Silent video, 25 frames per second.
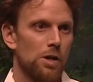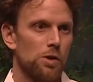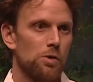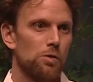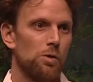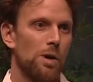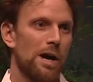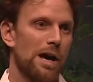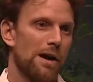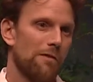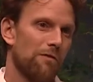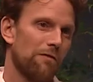
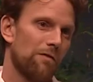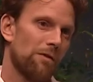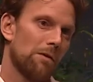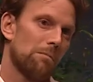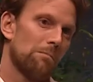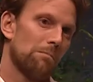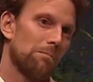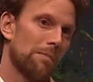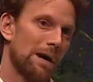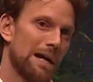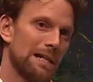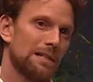You have
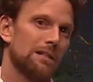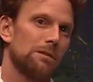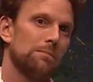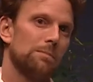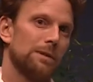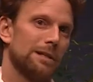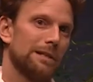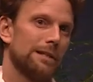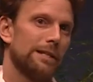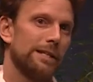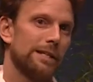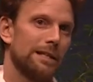
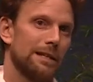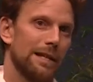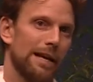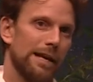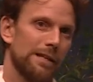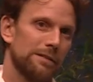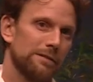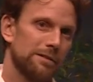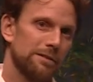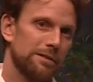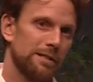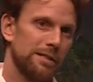multiple legal
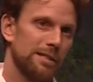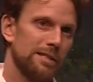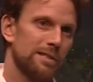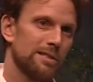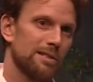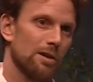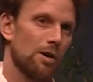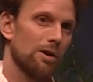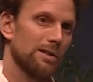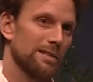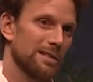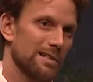
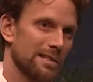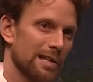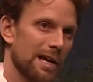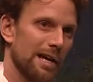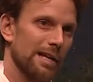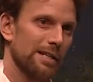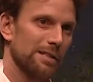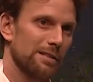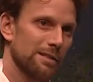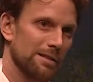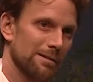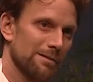entities on
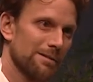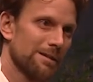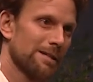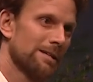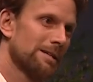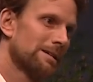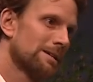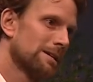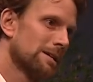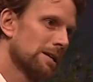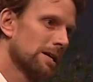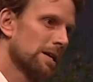site.
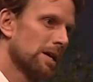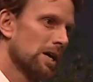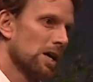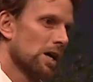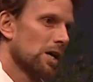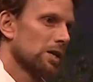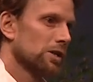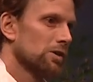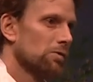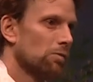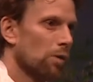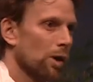
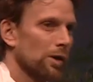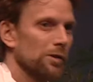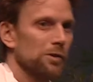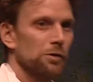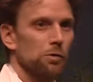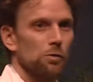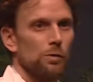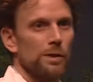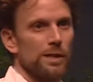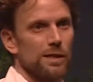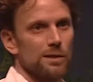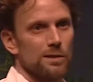You want
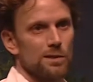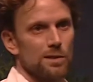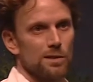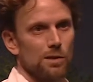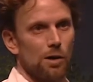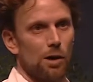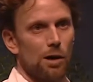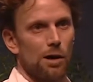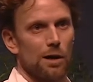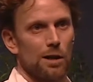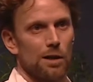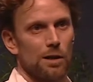to
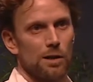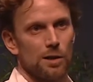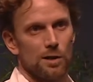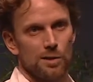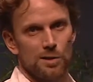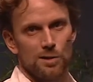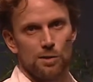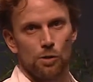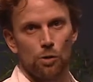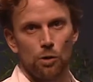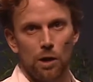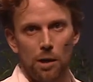install a
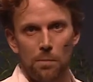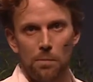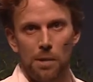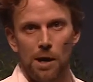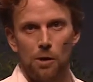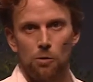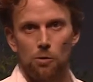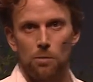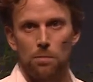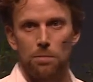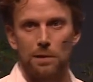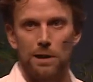solar
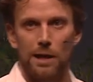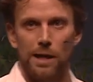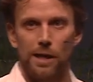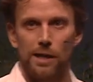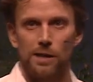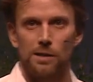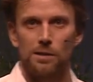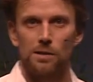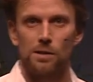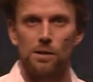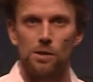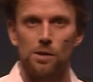power
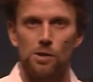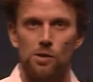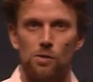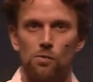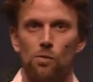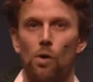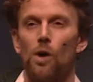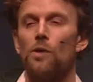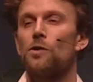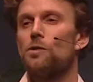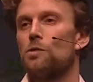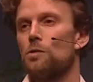plant. You
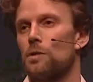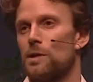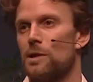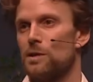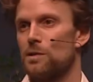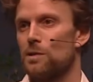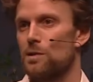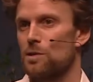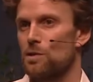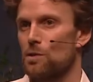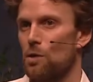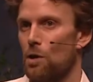want to
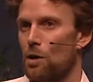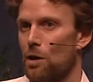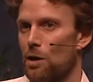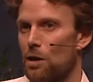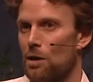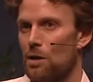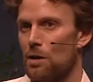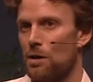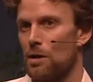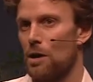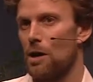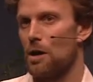
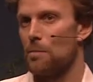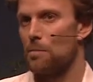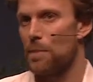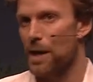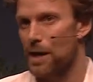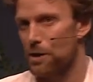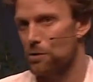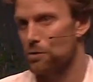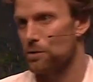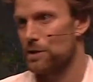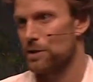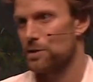install a
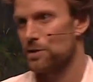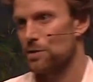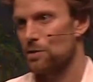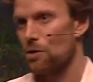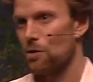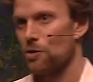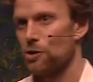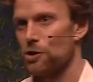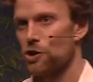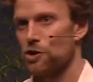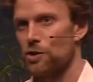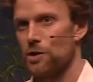battery
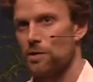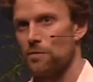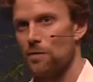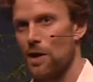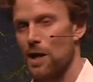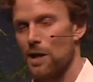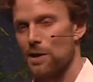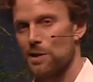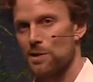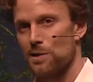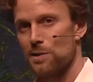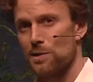storage
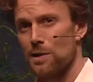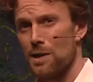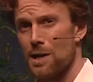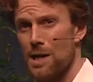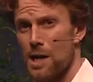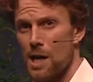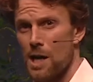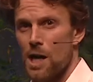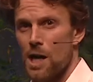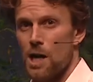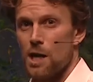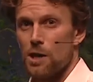device.
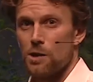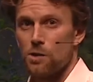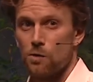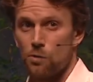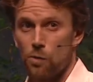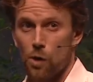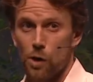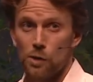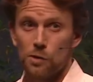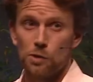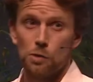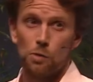You
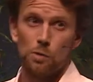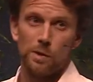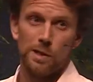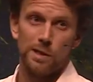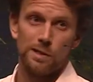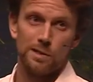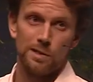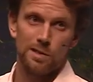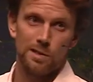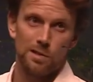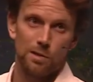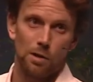want to
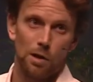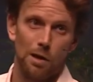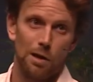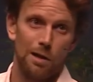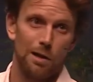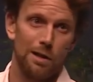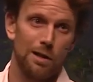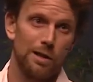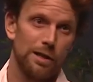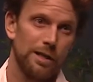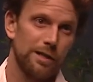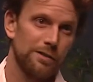
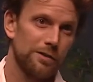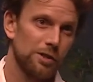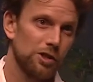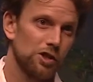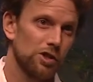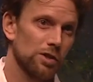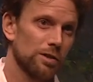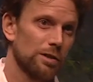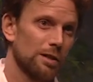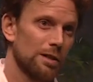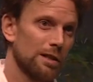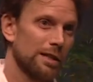install
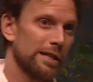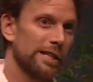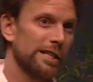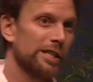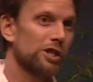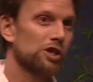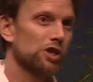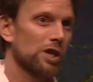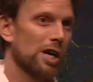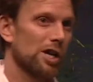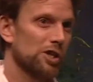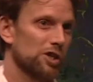additional
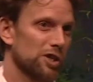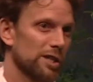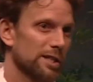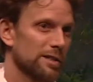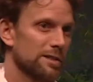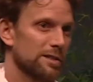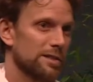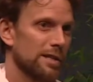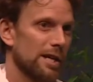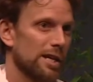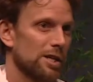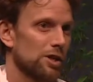
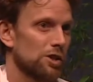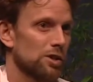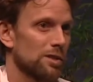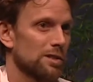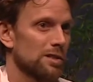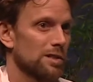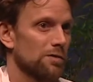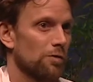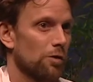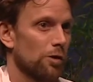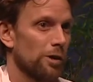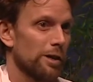e-charging
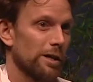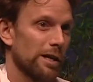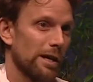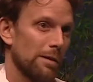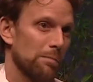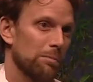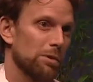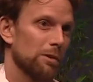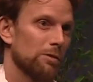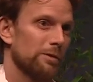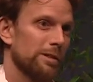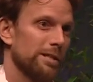stations for your
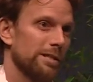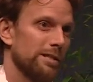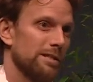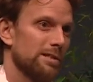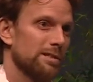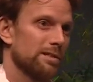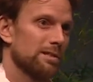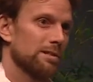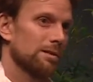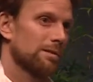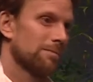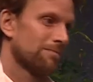
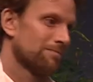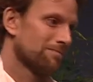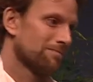employees.